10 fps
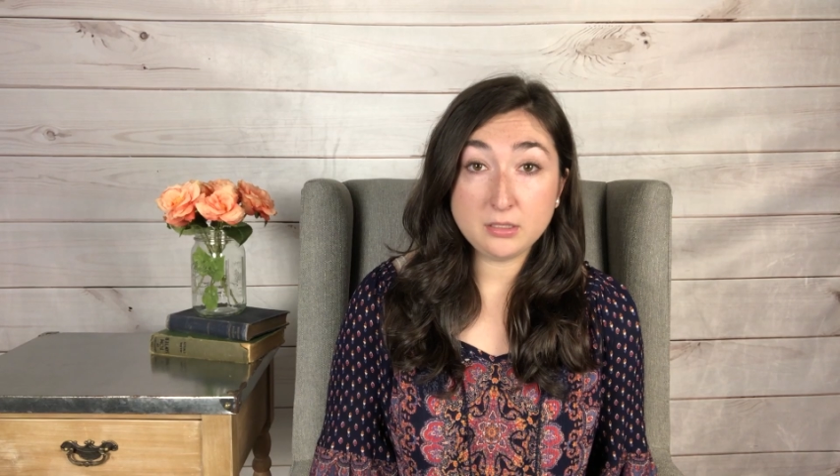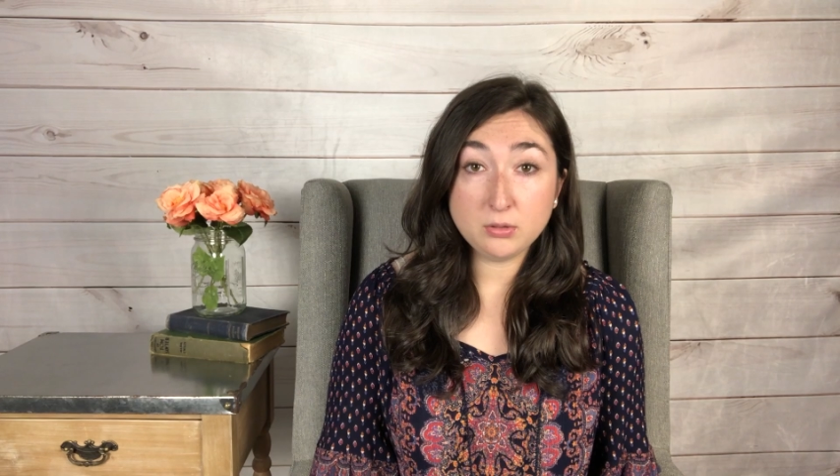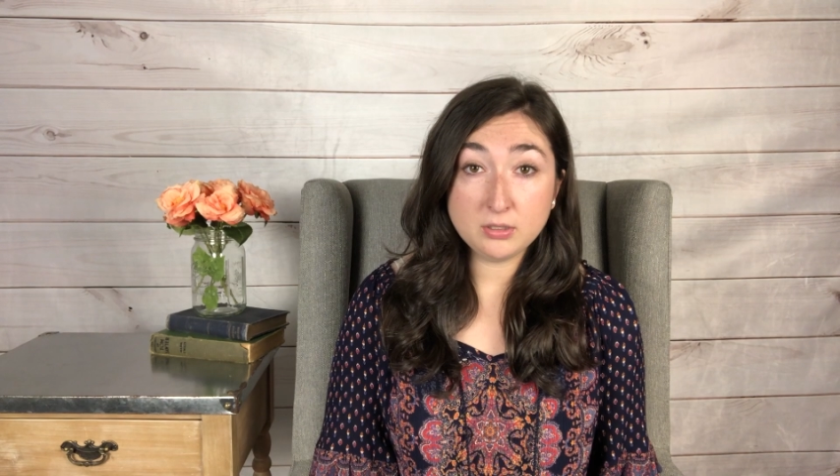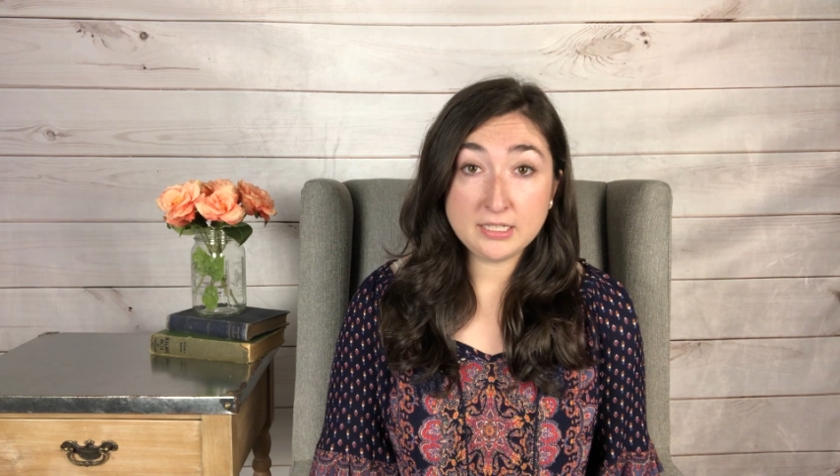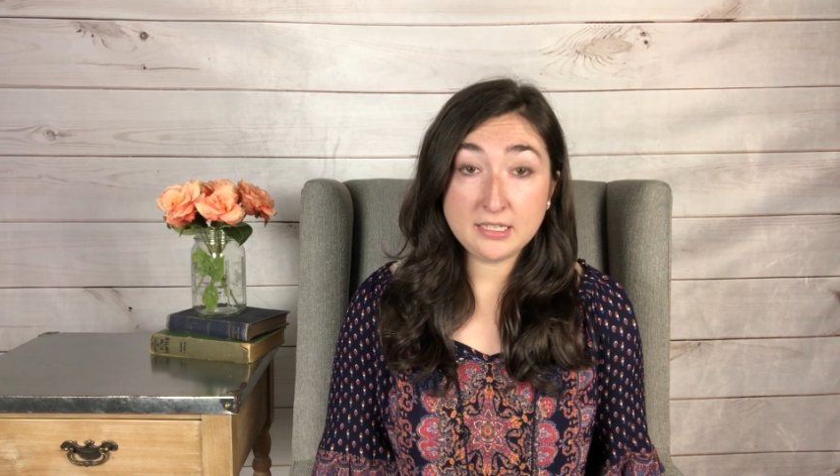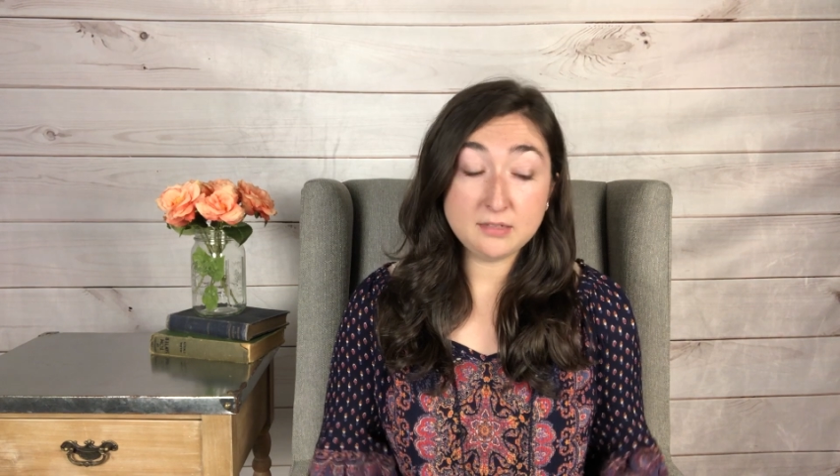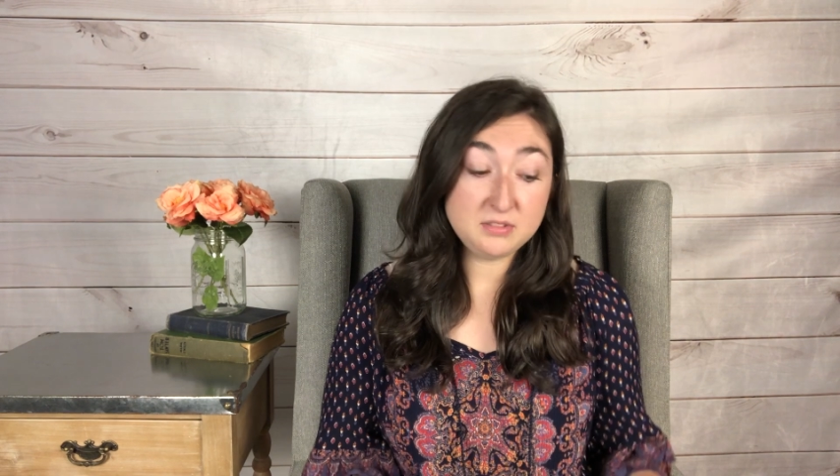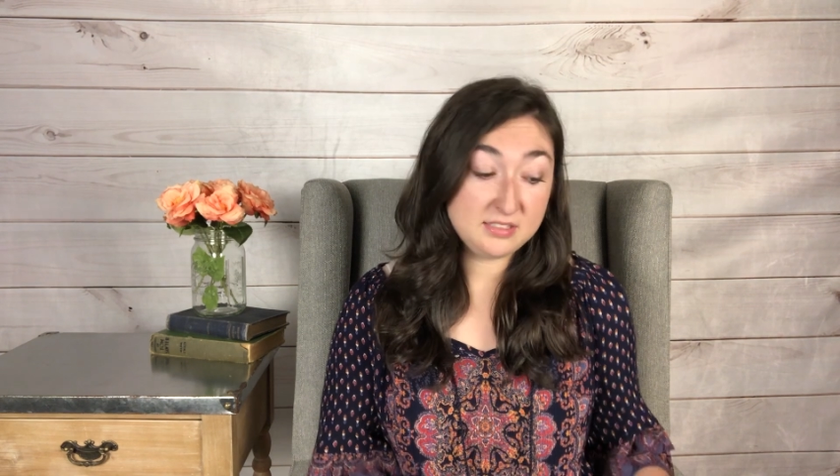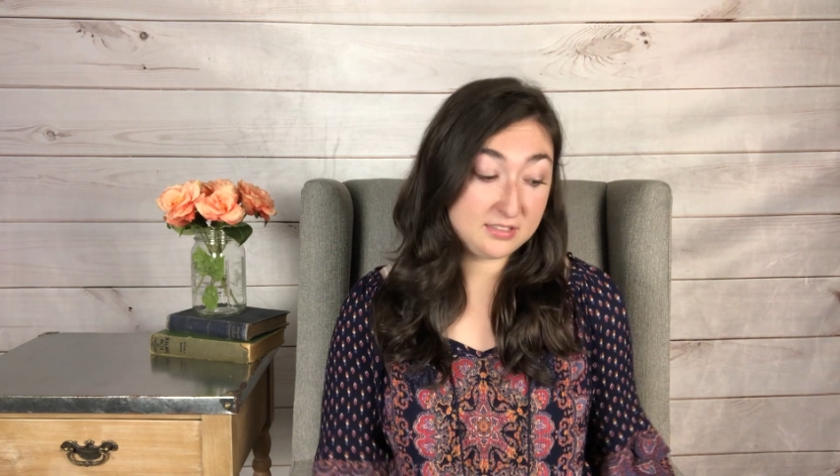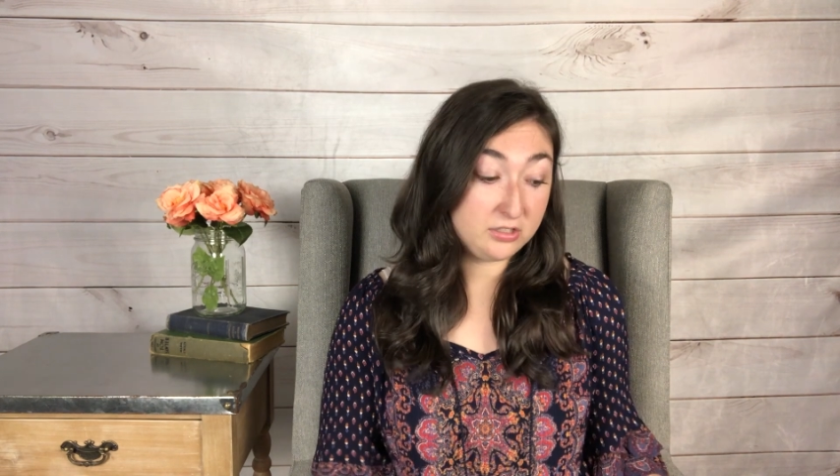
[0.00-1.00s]
category
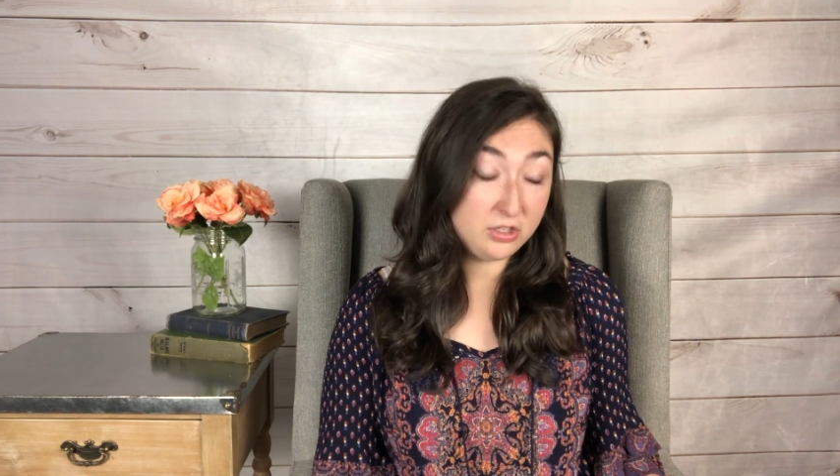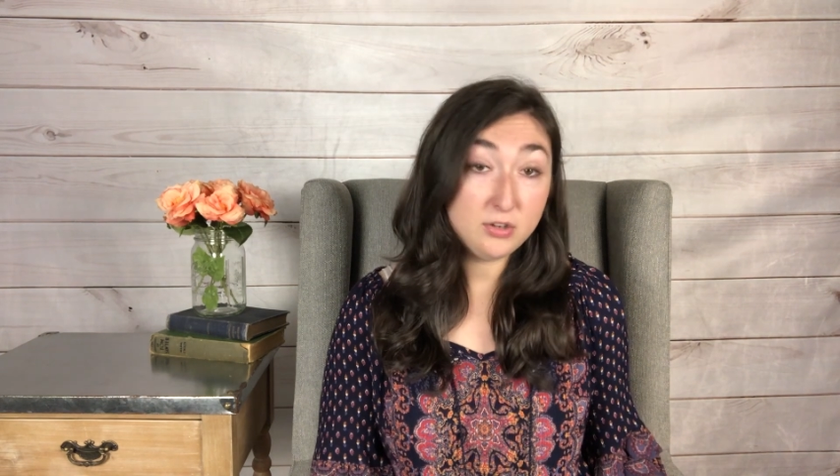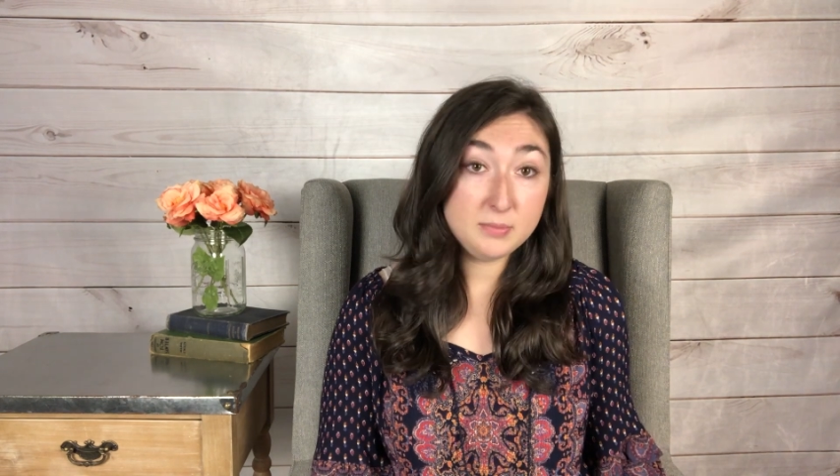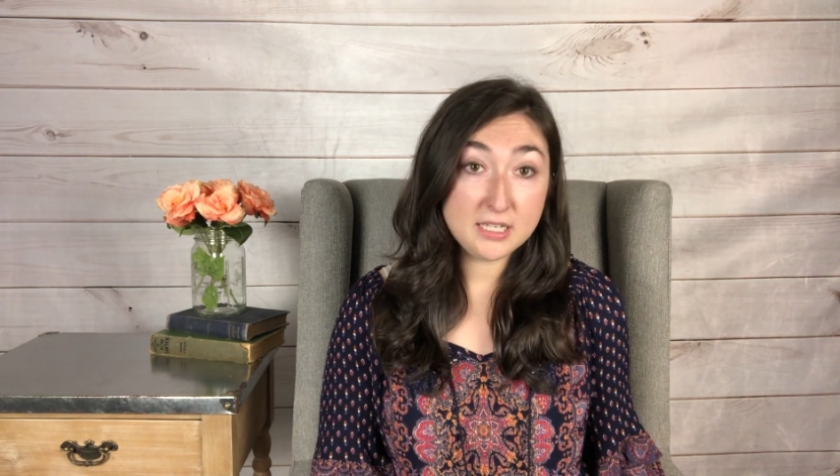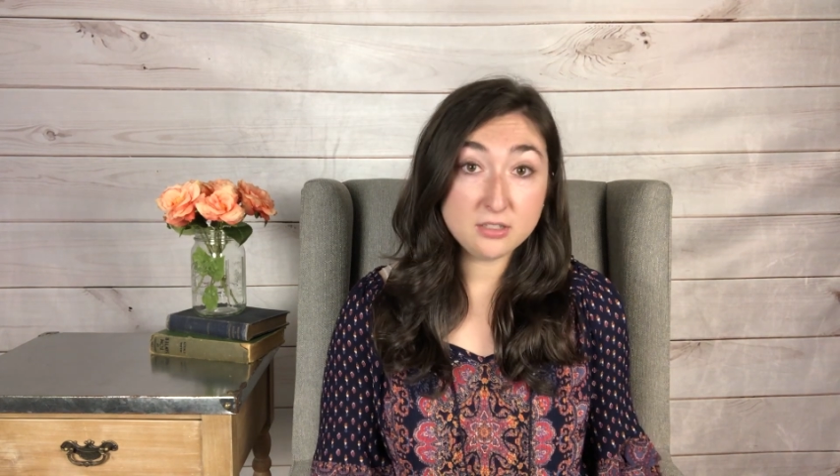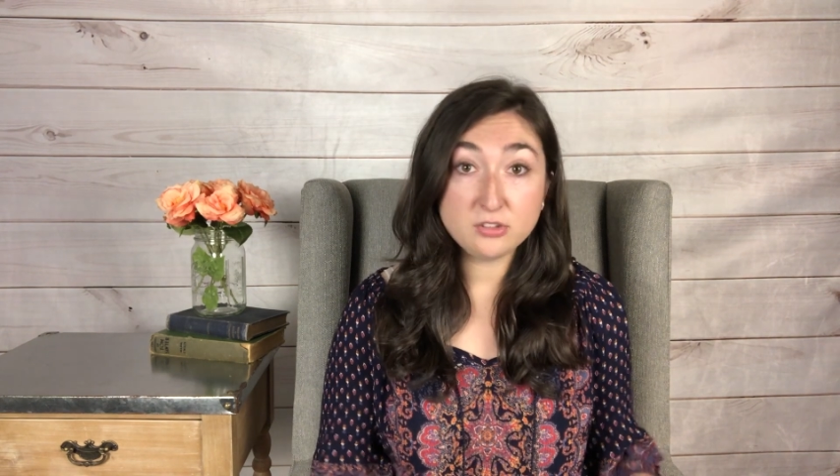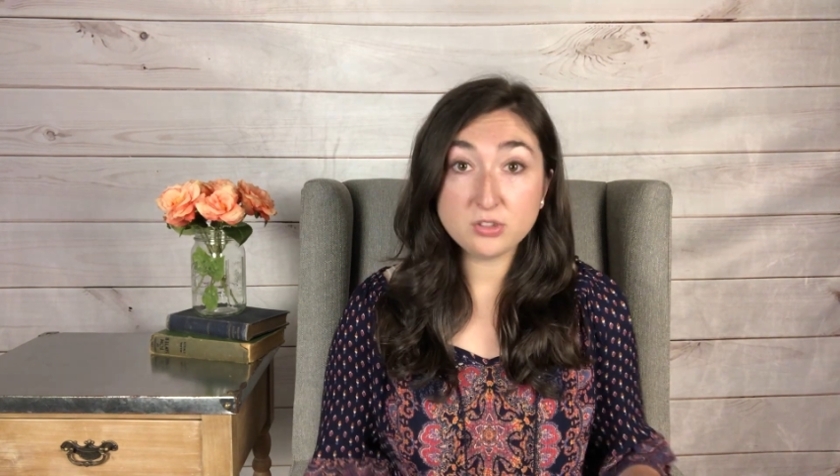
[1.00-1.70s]
of dysautonomia,